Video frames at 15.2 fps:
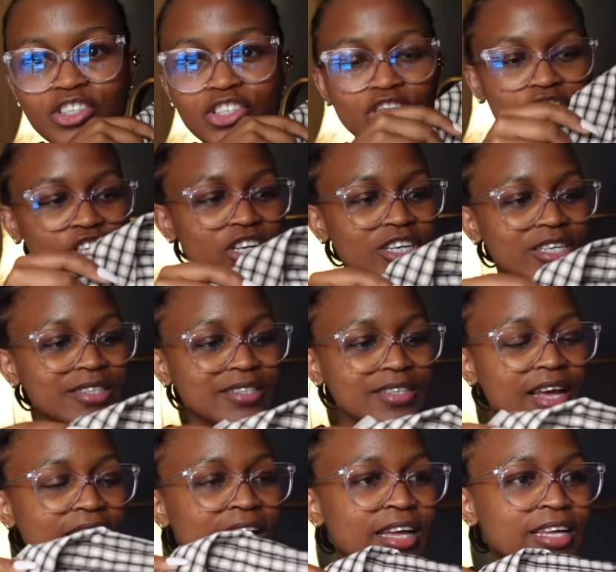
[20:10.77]
shirts
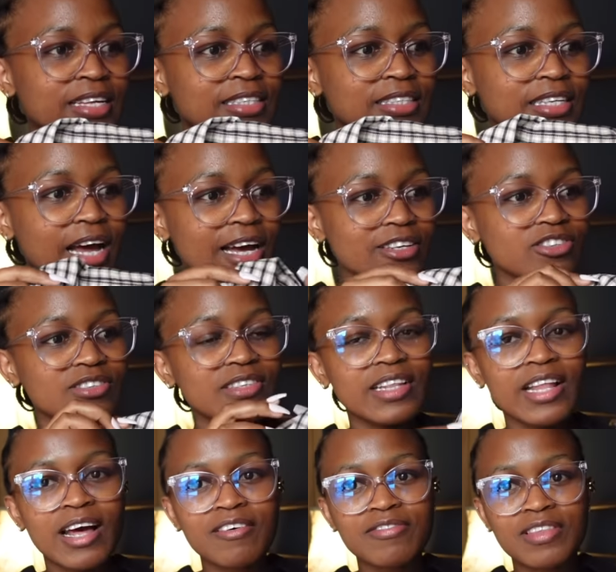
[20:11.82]
and i just
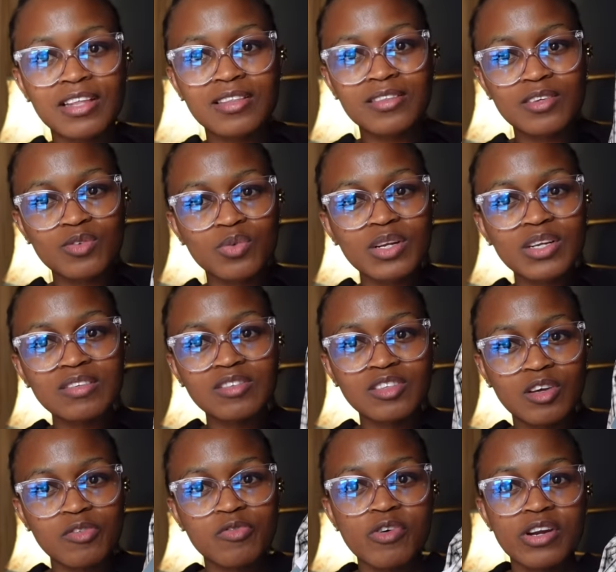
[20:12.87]
love that this one is
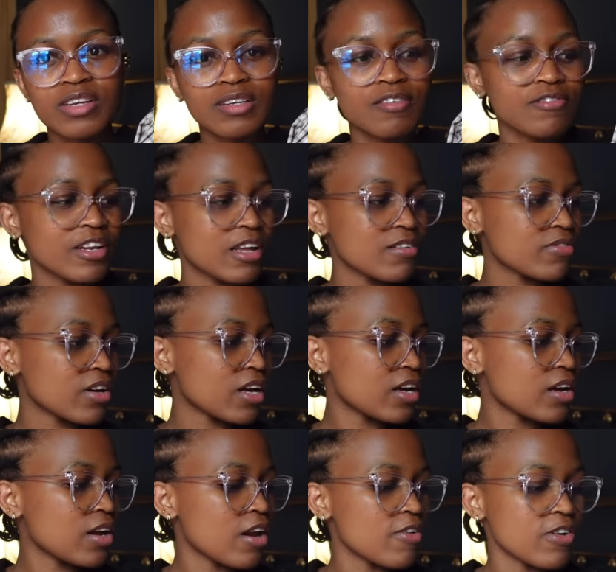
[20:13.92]
different i've
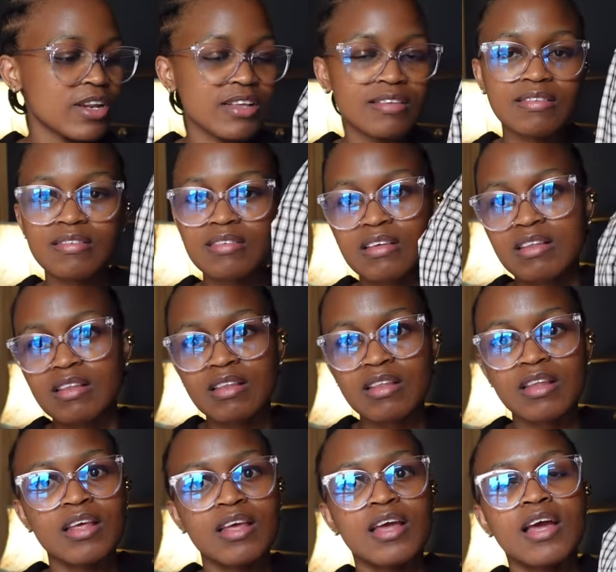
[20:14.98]
never really seen
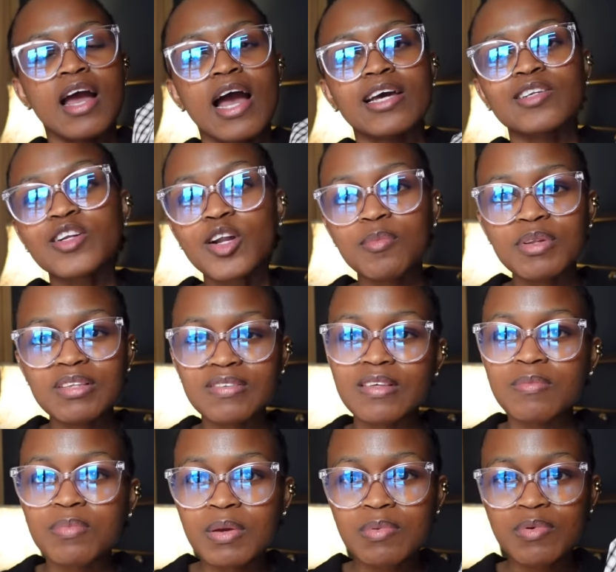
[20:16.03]
I don't normally
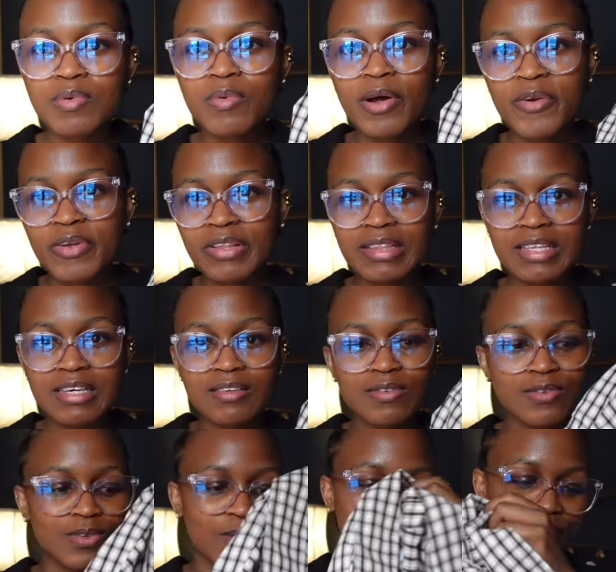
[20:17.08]
see people wearing this
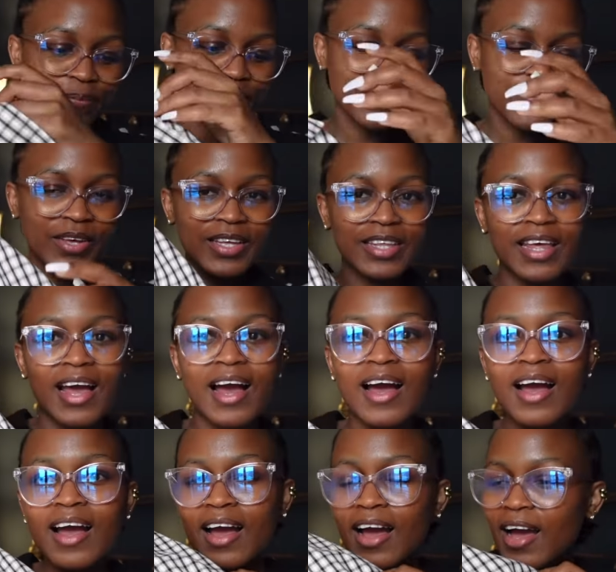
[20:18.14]
so yeah
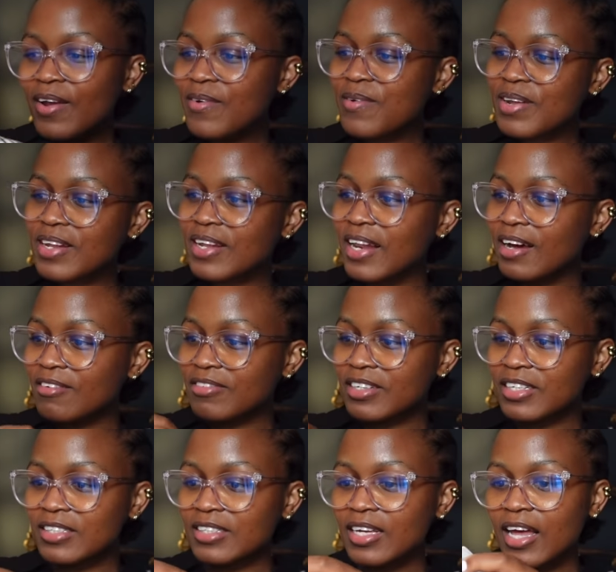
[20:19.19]
I really love
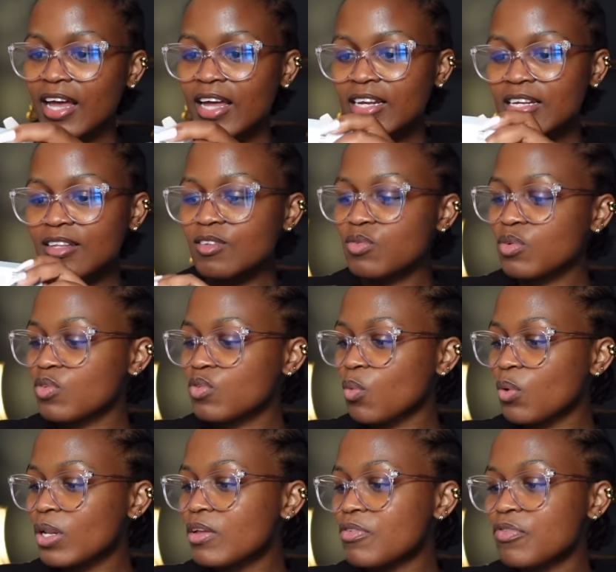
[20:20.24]
it and this was
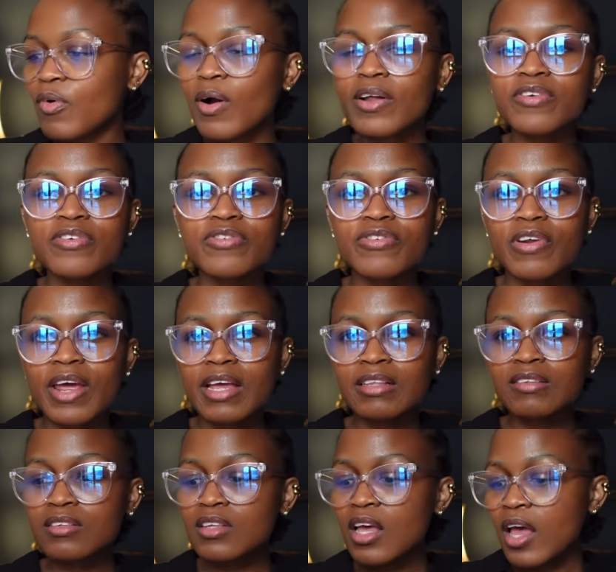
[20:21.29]
only 400
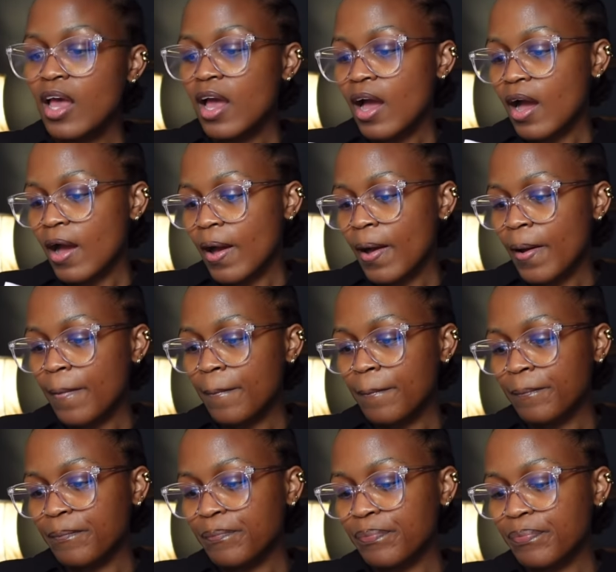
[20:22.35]
rands
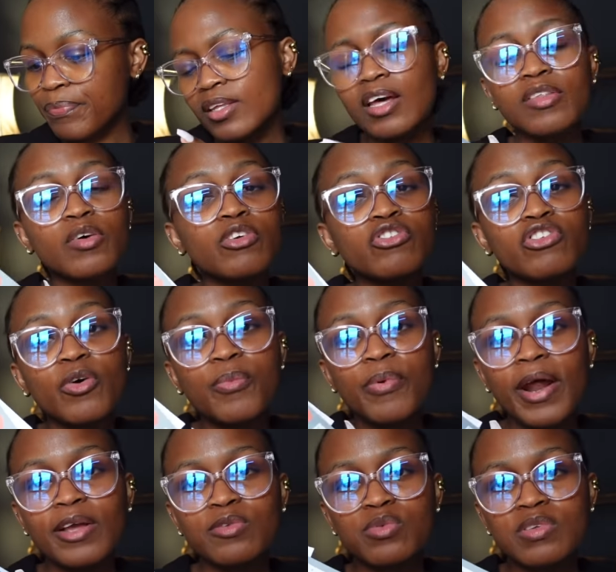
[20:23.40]
um, yeah the original
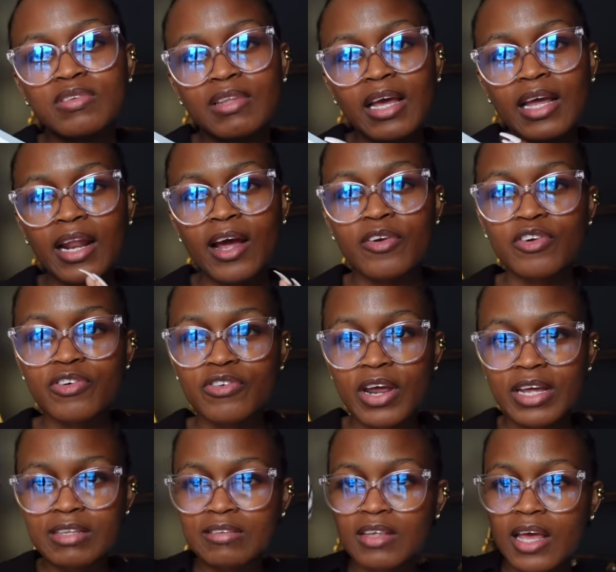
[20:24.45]
price was 900
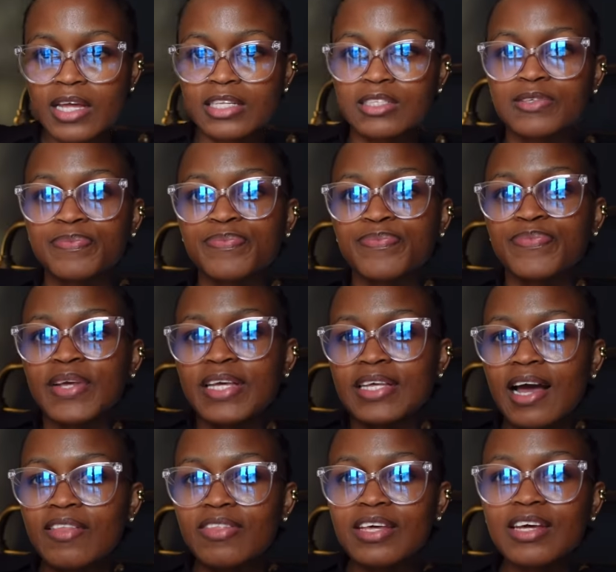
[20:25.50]
rands and
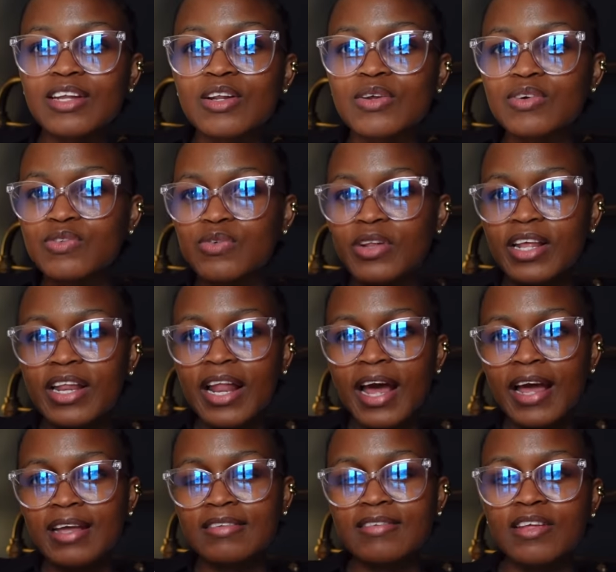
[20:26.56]
yeah I think it looks really
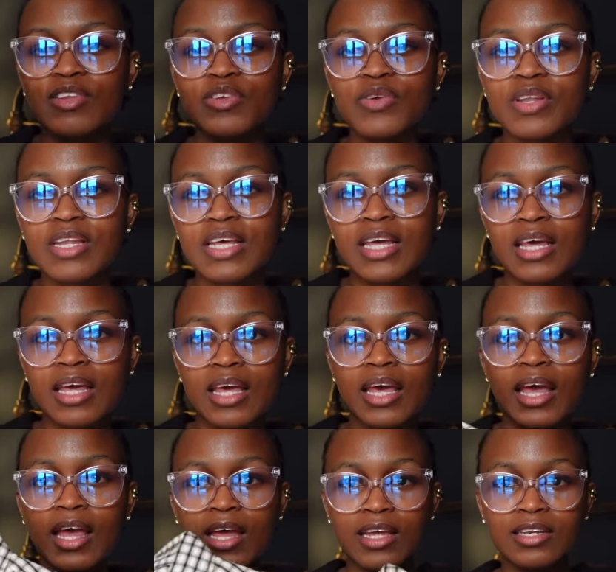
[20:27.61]
nice and unique
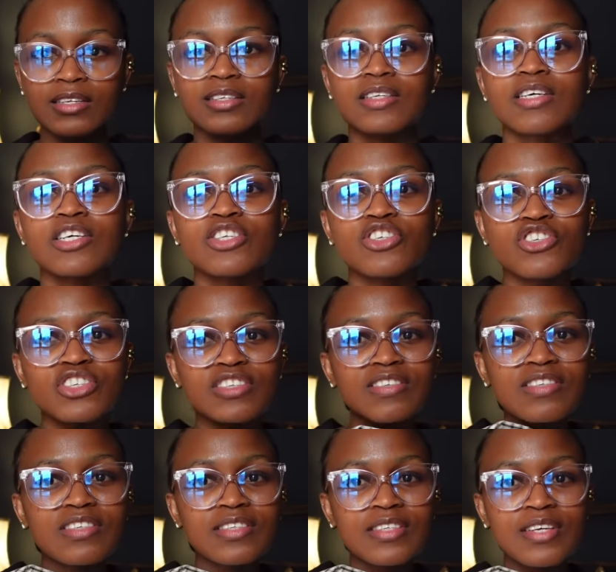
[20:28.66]
and
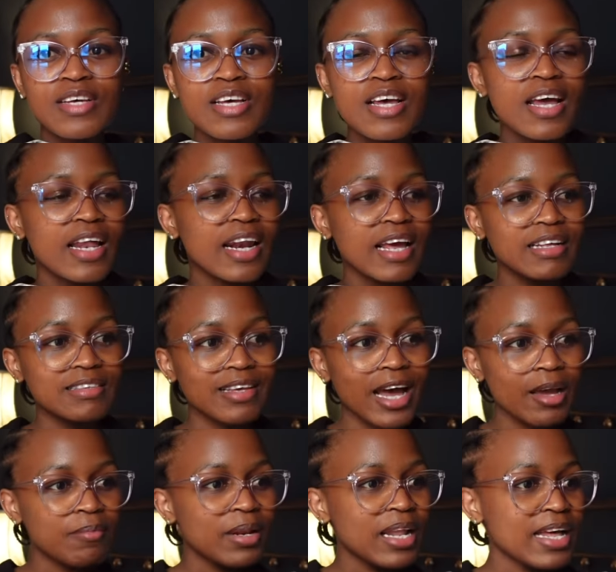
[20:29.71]
just like
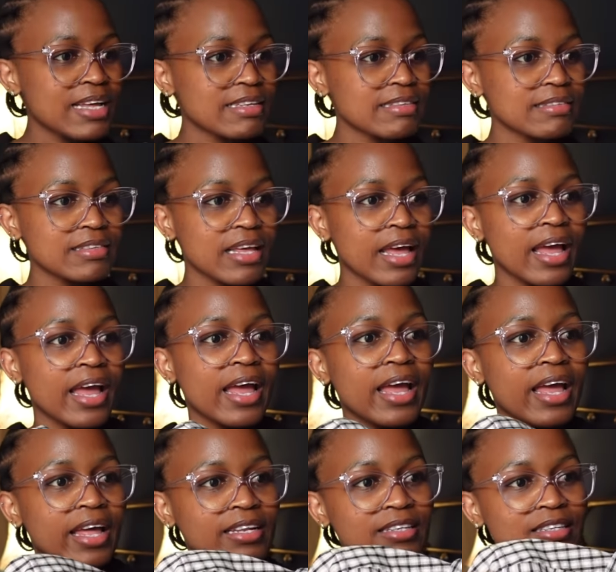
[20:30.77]
timeless
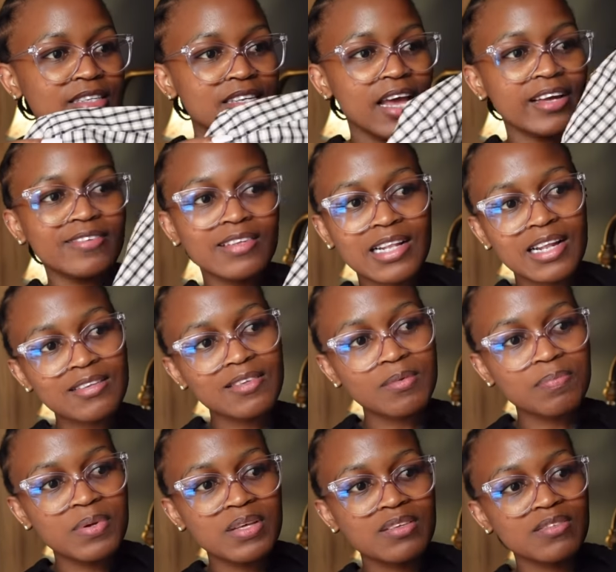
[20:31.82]
and yeah it's a
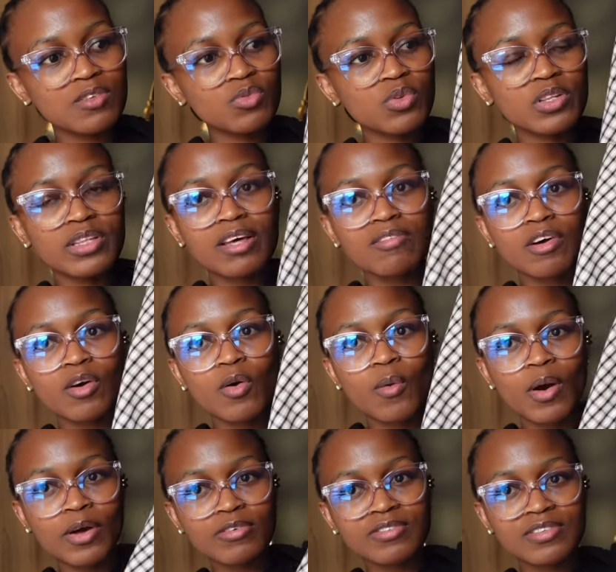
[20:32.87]
classic piece this will never go
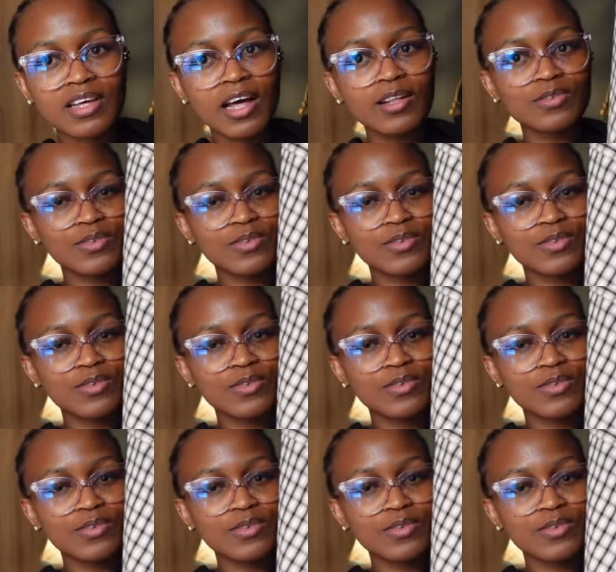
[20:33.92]
out of style